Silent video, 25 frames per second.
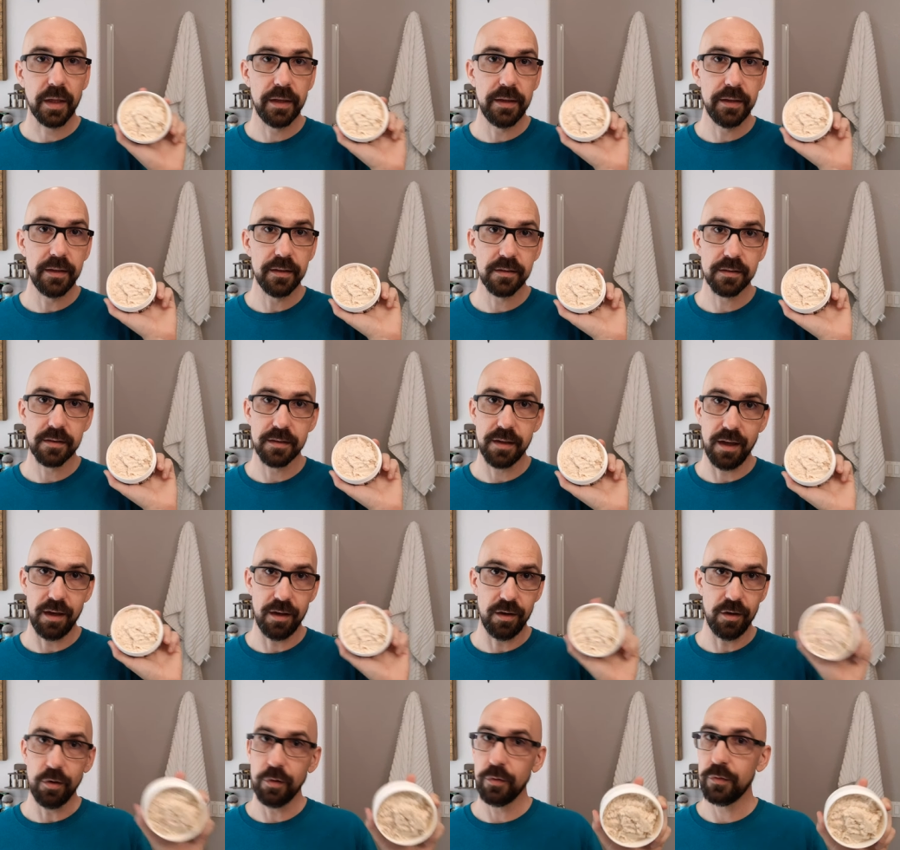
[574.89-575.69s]
It is
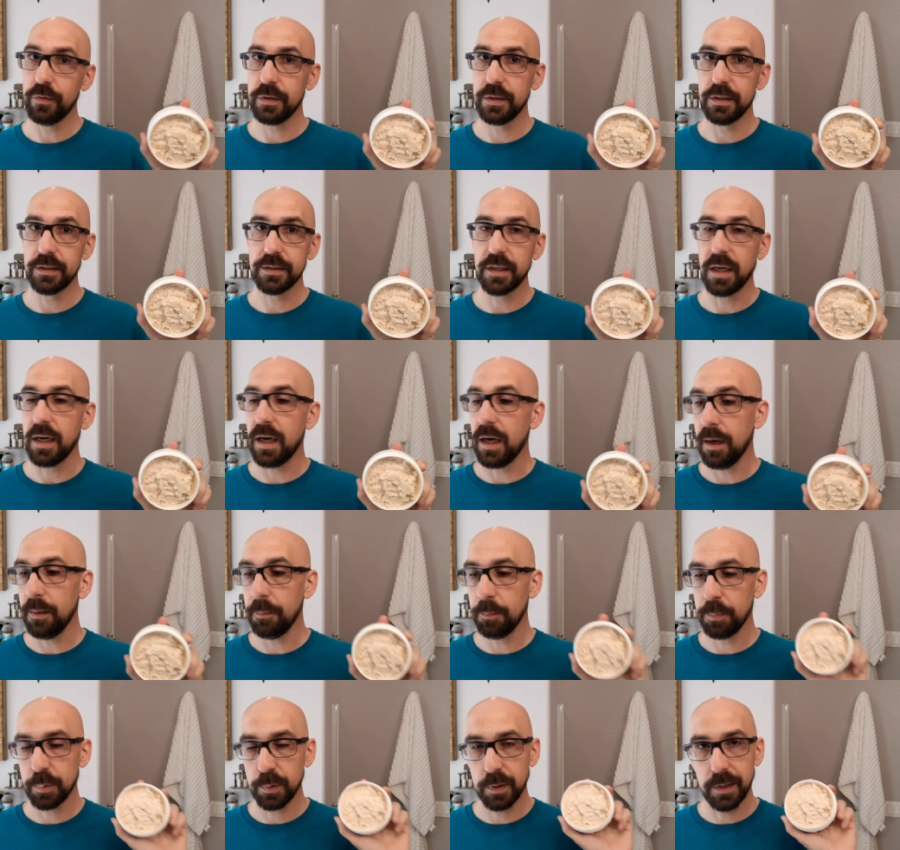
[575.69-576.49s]
not over the
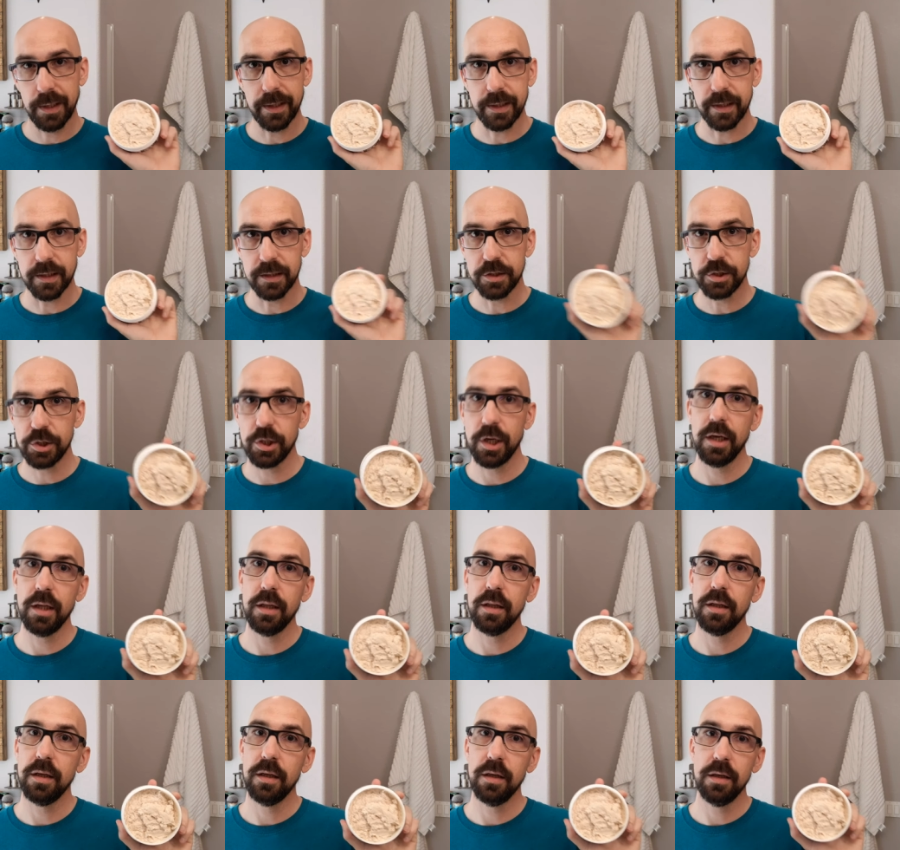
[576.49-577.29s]
top like a
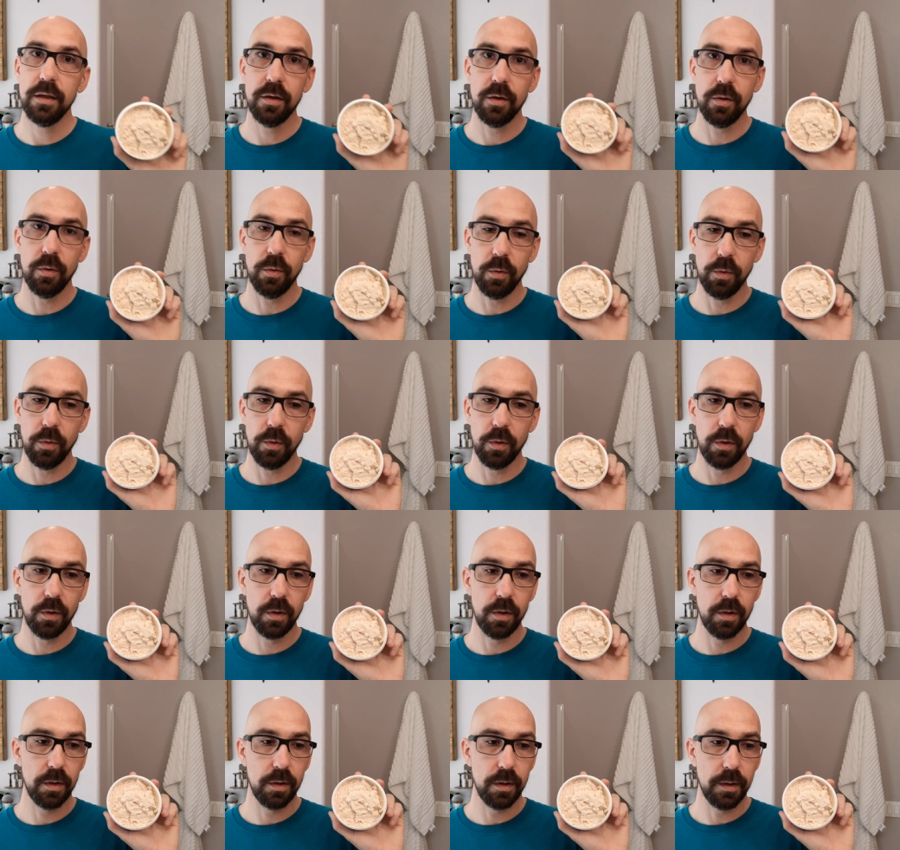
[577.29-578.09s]
Cella
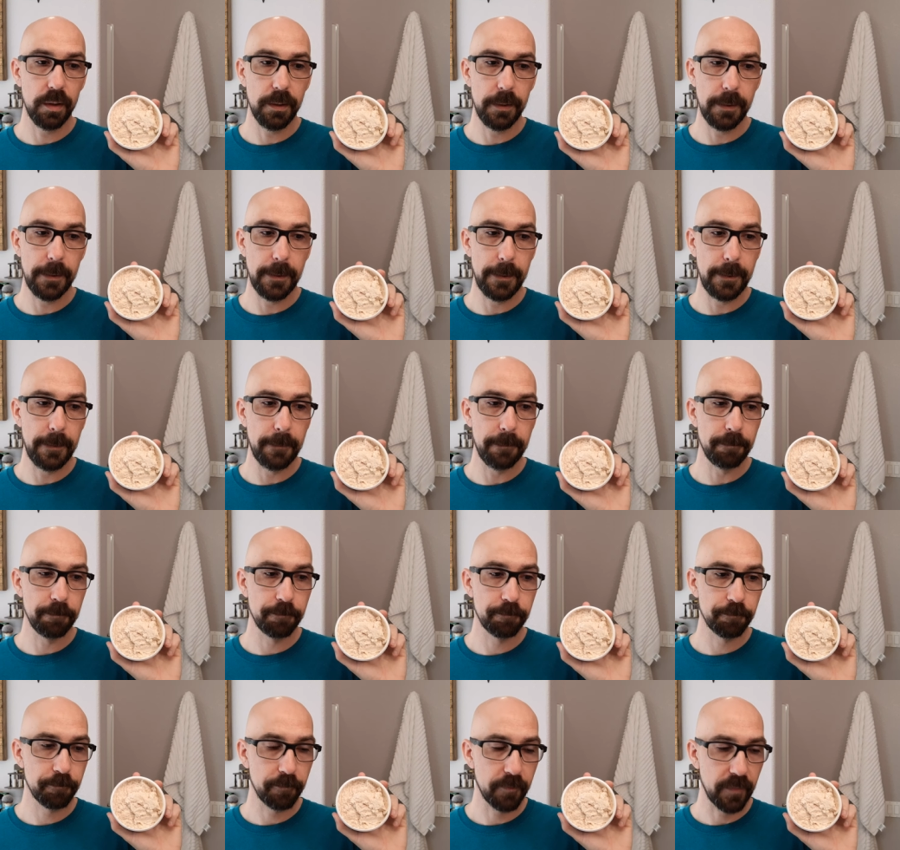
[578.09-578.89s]
or
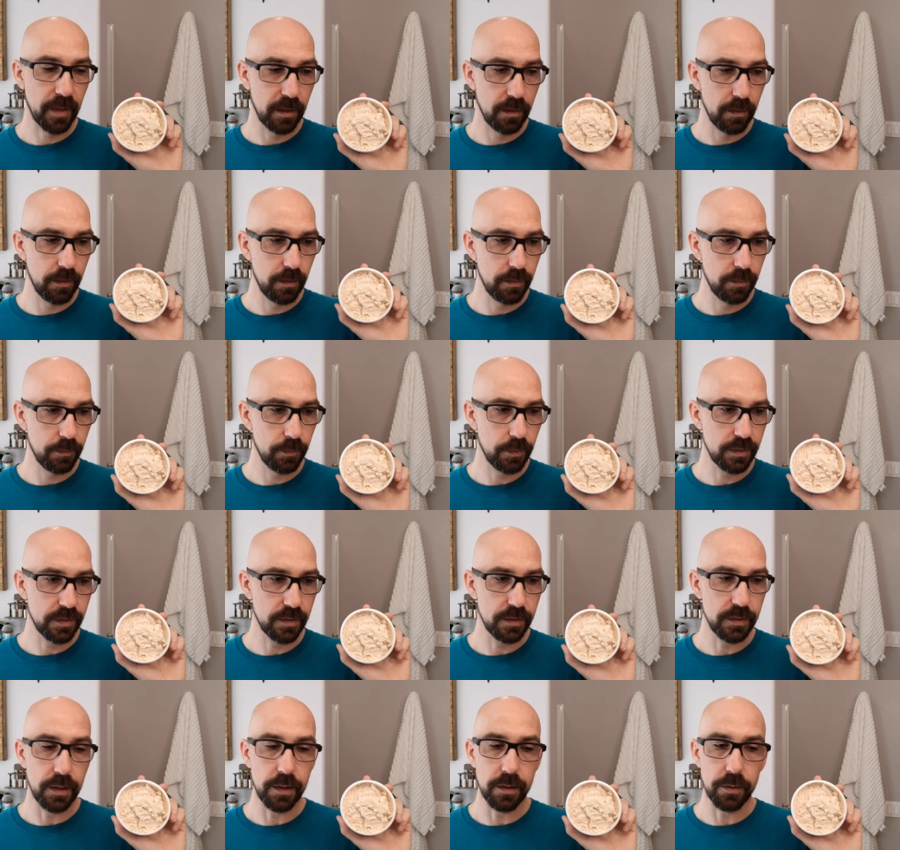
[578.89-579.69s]
um,
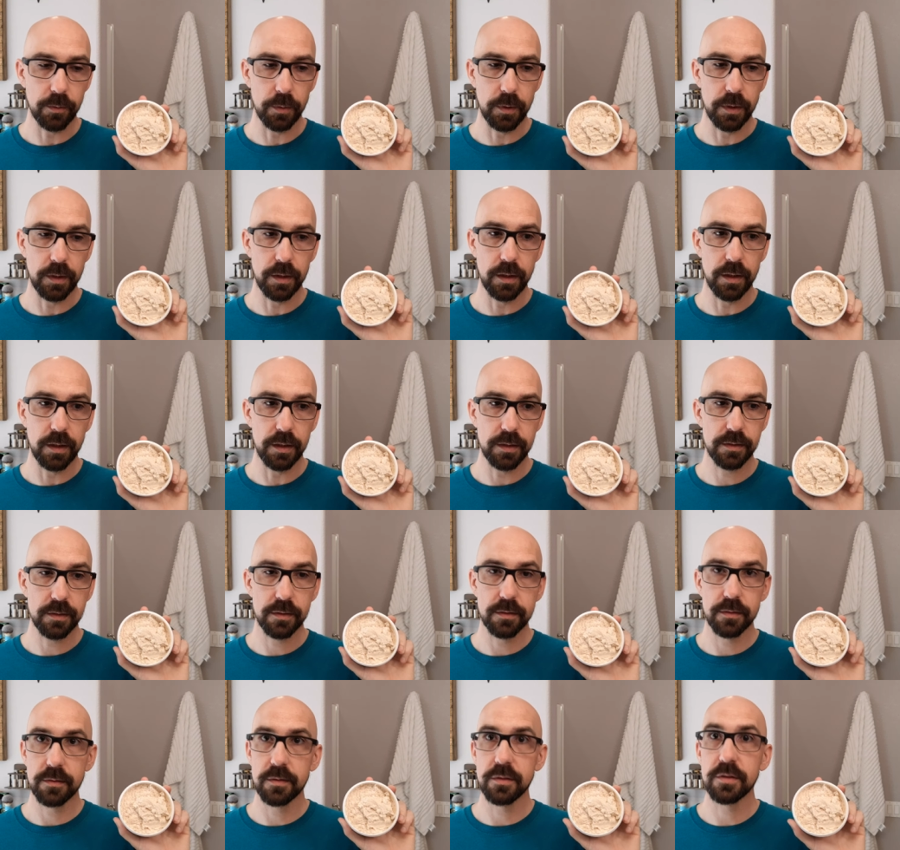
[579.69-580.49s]
what's the other one? Uh,
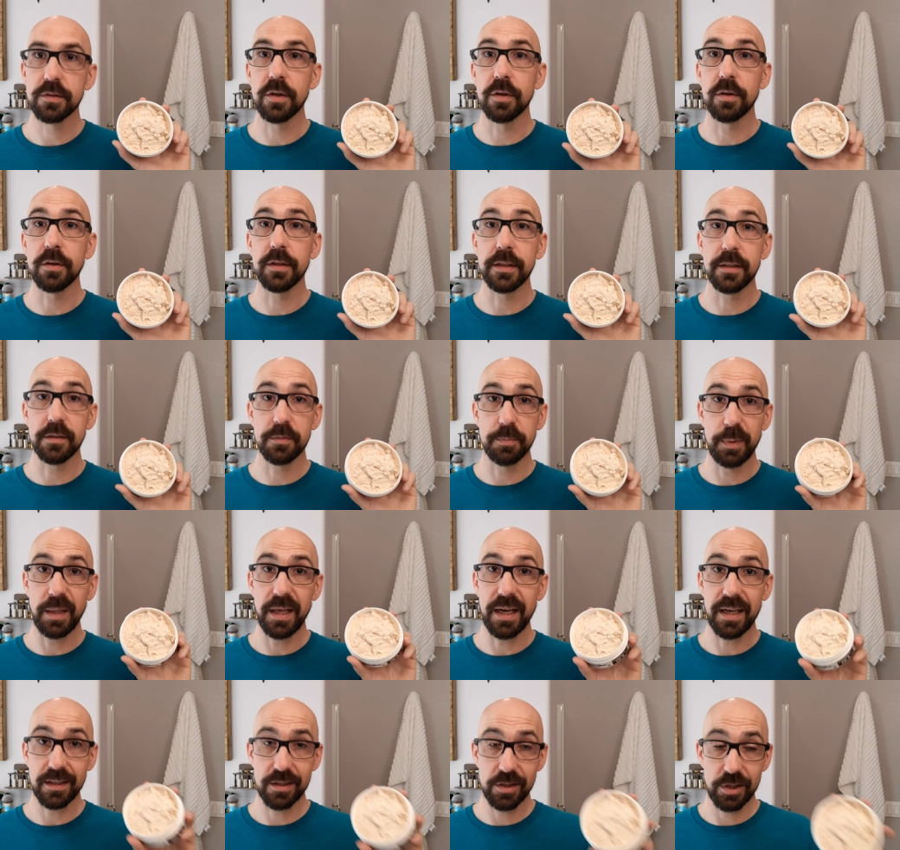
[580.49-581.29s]
Sterling's
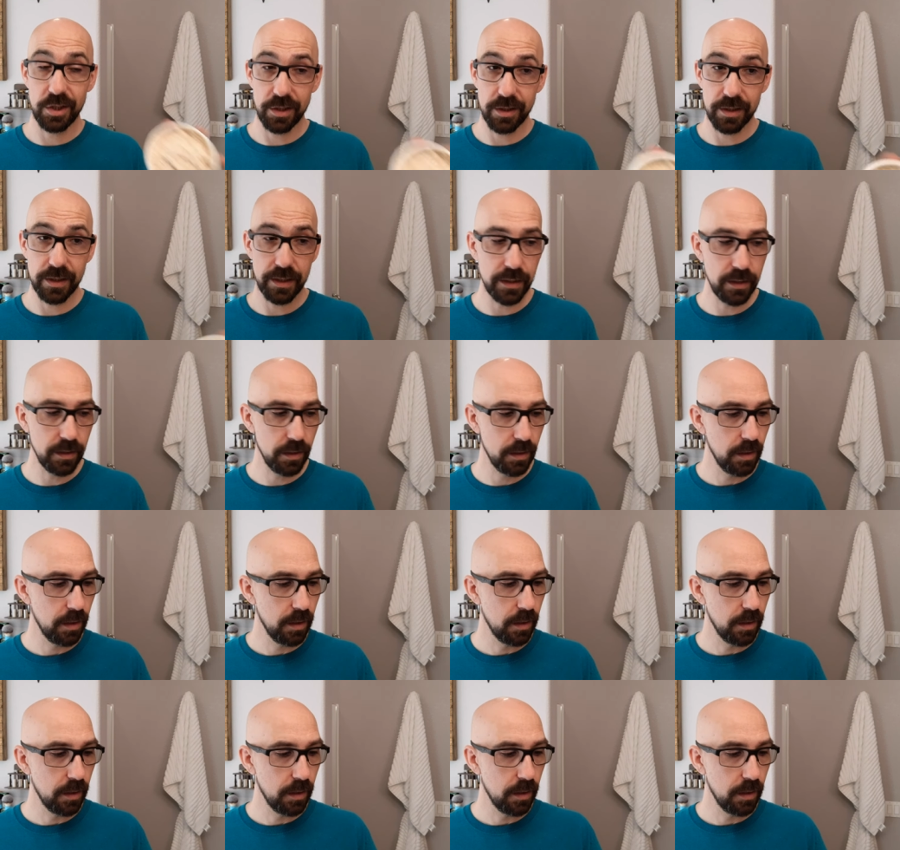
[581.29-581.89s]
Black Cherry.